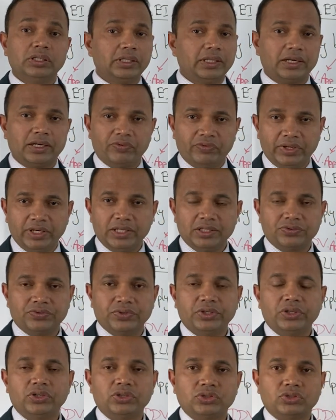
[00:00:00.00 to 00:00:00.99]
There are various
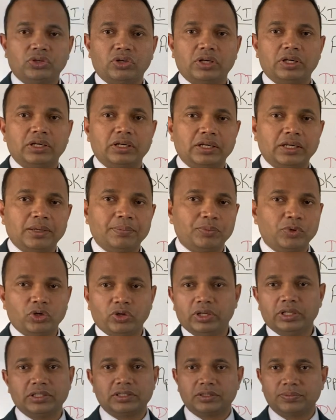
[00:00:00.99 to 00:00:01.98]
videos on
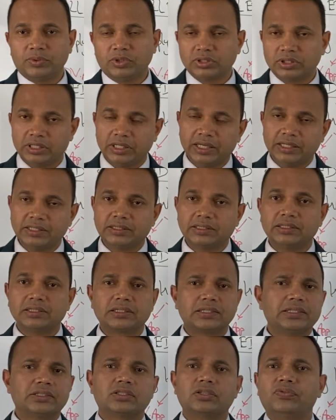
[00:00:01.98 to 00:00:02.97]
employees, sponsor
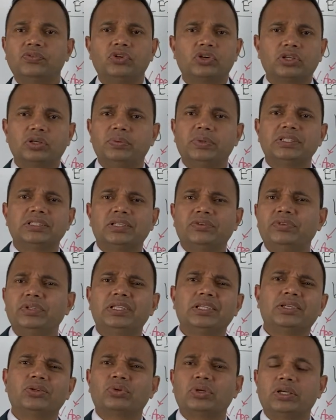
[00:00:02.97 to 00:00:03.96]
license, list of documents,
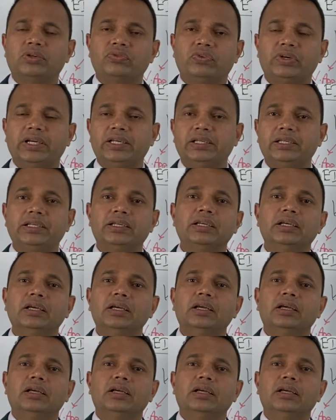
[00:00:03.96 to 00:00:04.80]
everything you can find it.